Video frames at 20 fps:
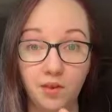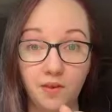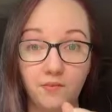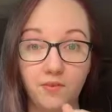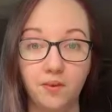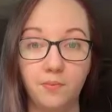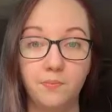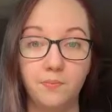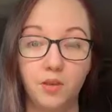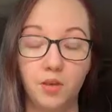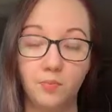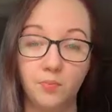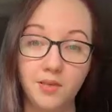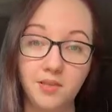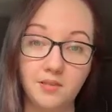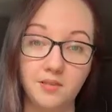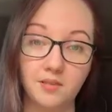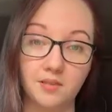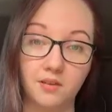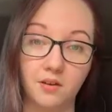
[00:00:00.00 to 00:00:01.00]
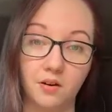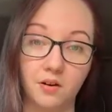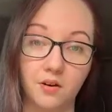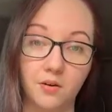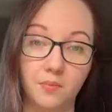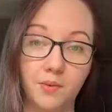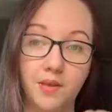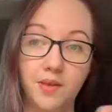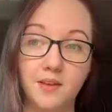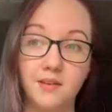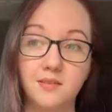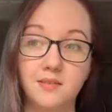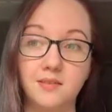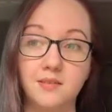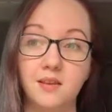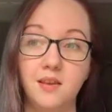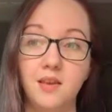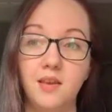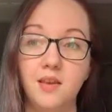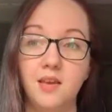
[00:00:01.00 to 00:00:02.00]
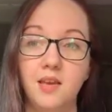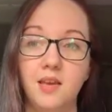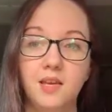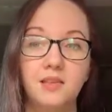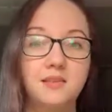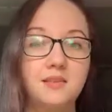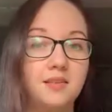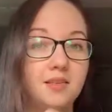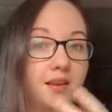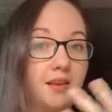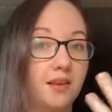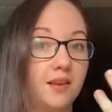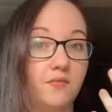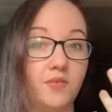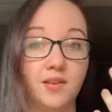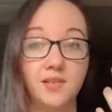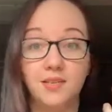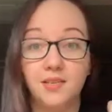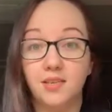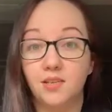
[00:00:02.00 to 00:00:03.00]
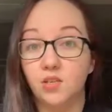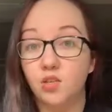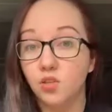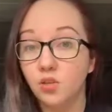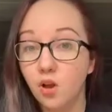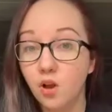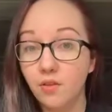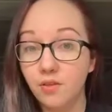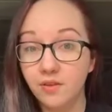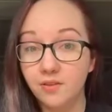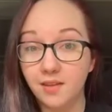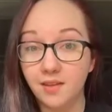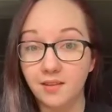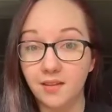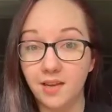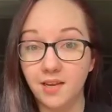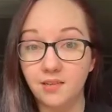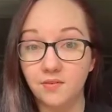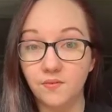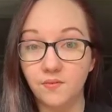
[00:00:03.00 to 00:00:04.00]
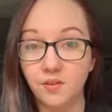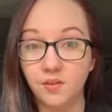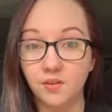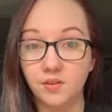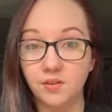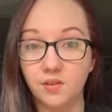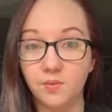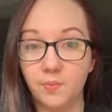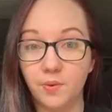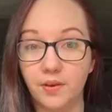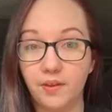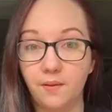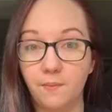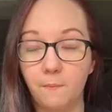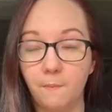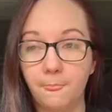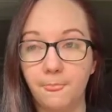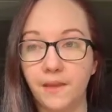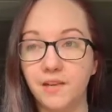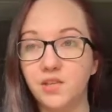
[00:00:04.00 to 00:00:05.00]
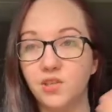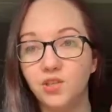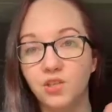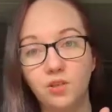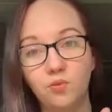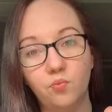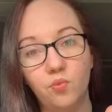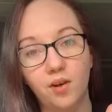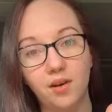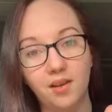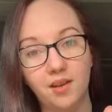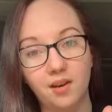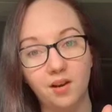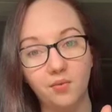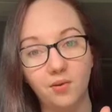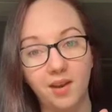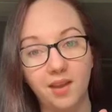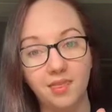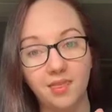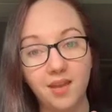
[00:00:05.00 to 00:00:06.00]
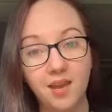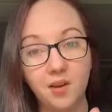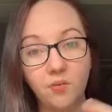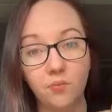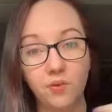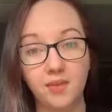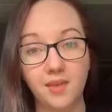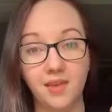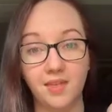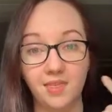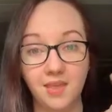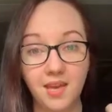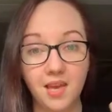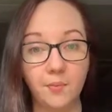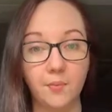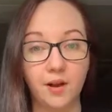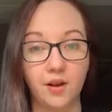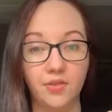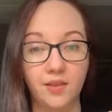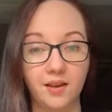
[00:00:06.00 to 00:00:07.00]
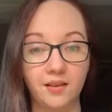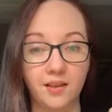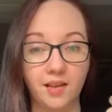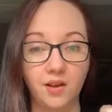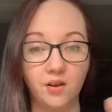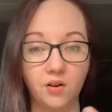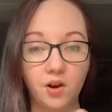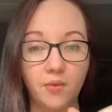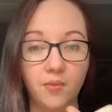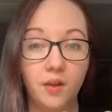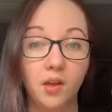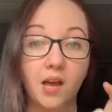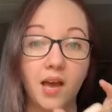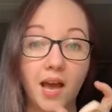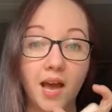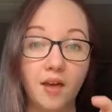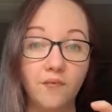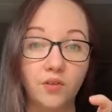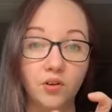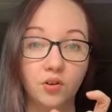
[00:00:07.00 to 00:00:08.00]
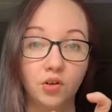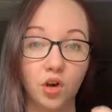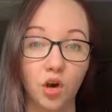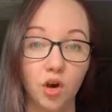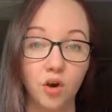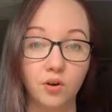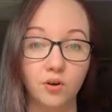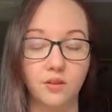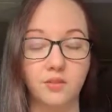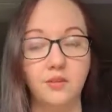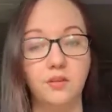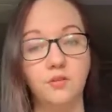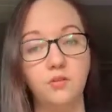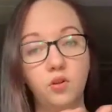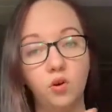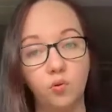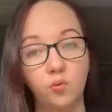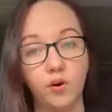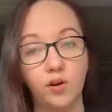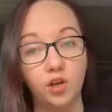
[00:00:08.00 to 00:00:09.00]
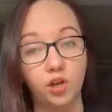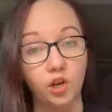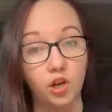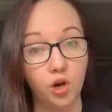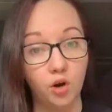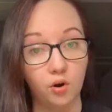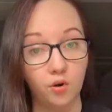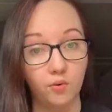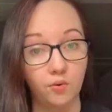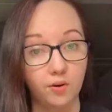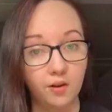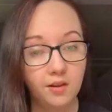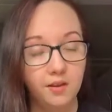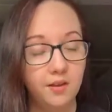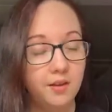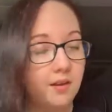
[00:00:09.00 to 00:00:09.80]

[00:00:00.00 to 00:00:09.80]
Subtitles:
give them your business card, because if they see a shawl that they liked of yours, but they just didn't want to get it right then, when they think about that later on, they'll have your card and they'll know where to go.